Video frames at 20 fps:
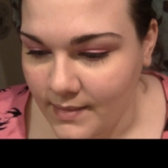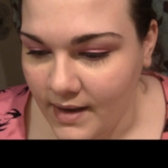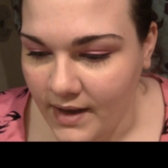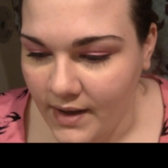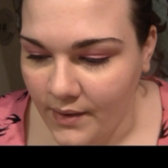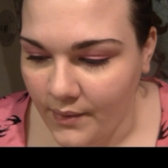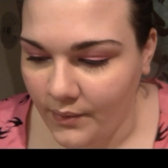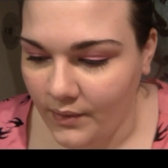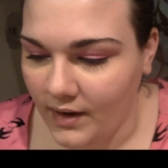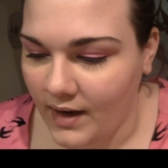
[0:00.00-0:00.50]

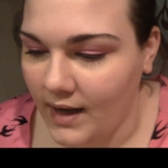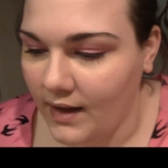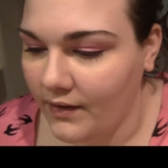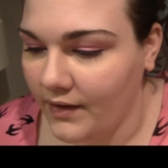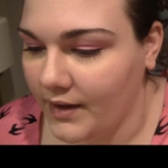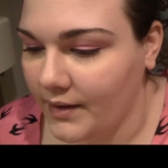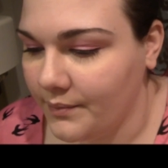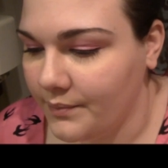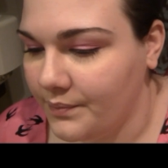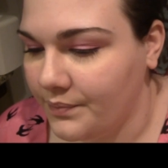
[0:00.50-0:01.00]
my own
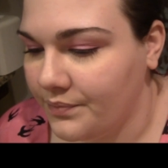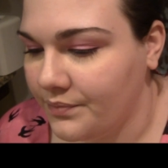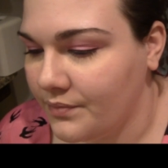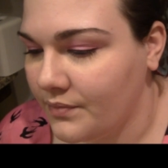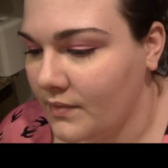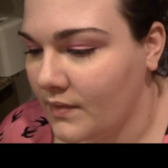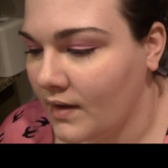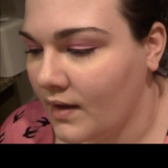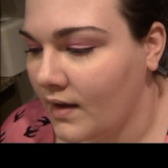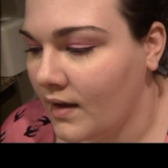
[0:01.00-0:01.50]
color.
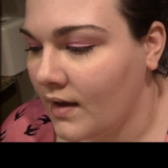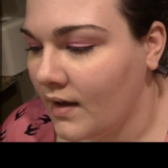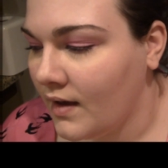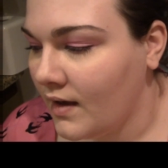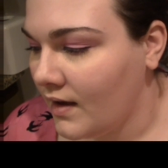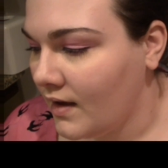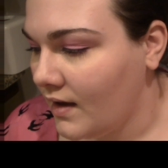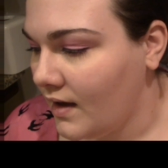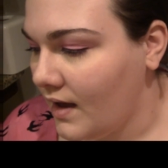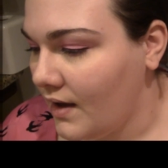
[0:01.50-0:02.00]

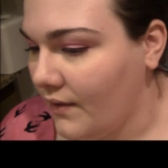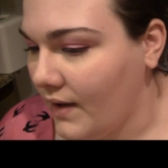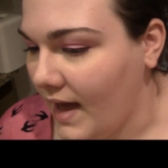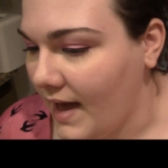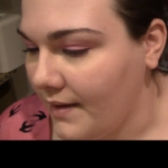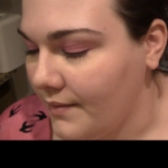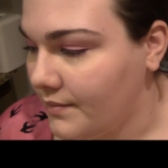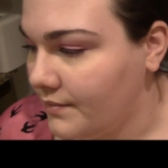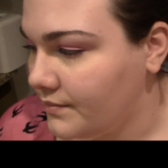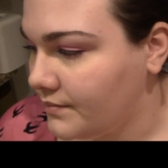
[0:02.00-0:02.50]

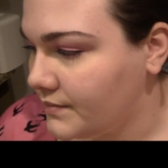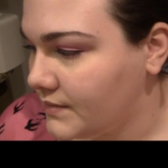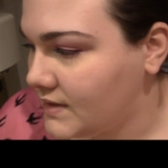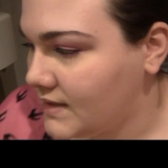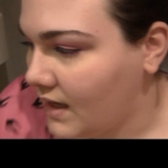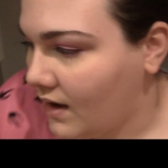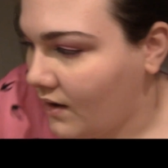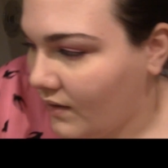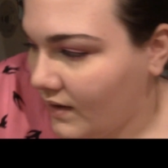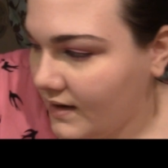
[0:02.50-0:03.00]
Okay,
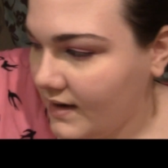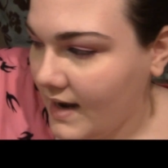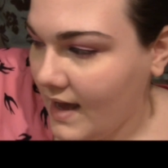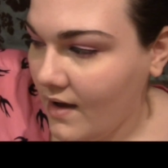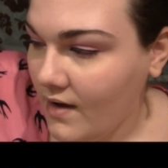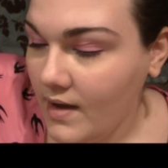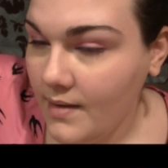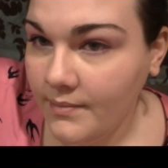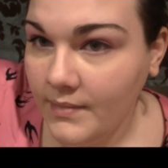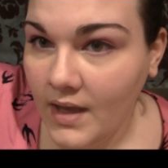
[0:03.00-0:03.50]
so
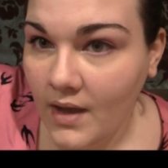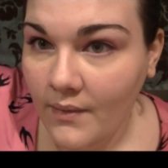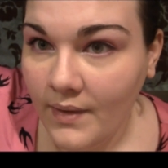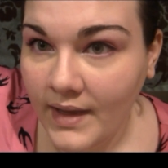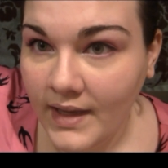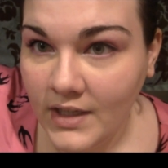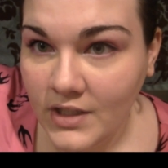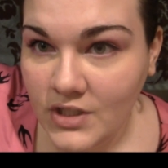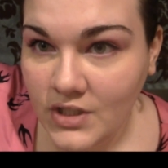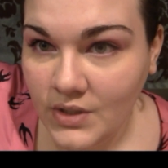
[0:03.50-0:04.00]
now I'm
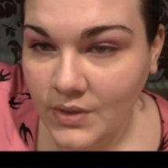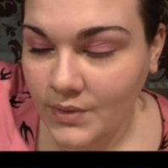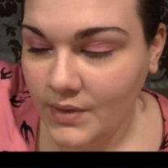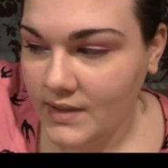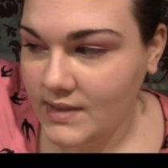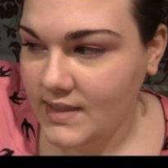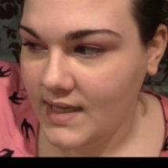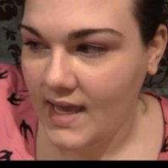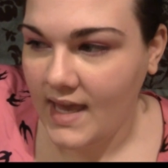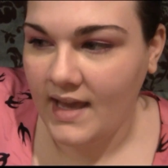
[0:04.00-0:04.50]
going
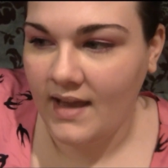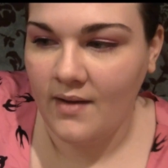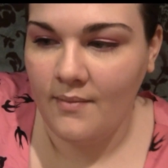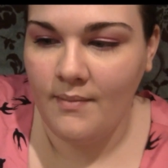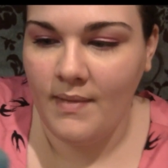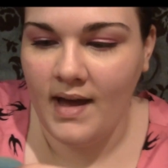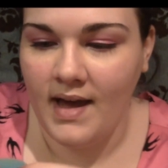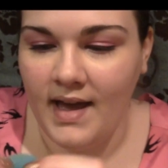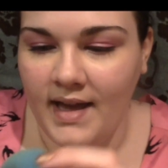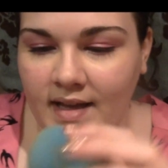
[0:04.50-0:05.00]
to take
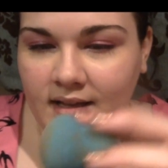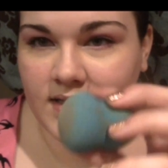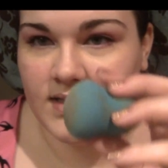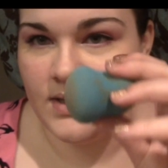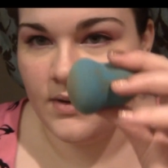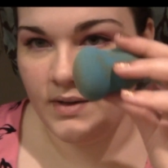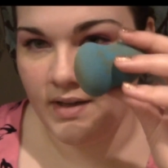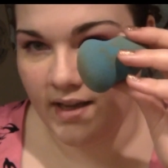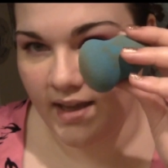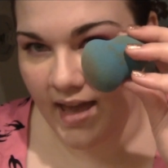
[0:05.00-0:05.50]
my
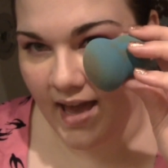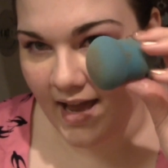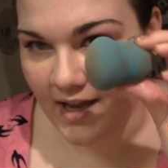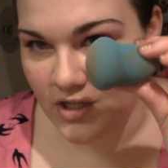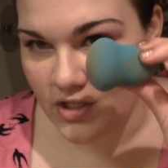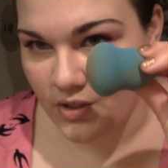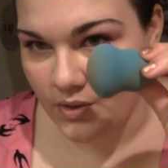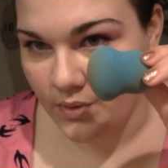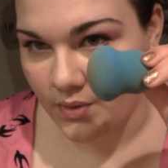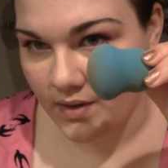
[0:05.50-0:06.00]
Sonia
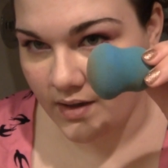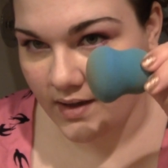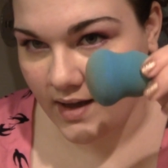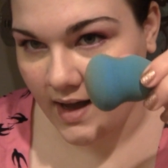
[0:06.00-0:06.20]
Kashuk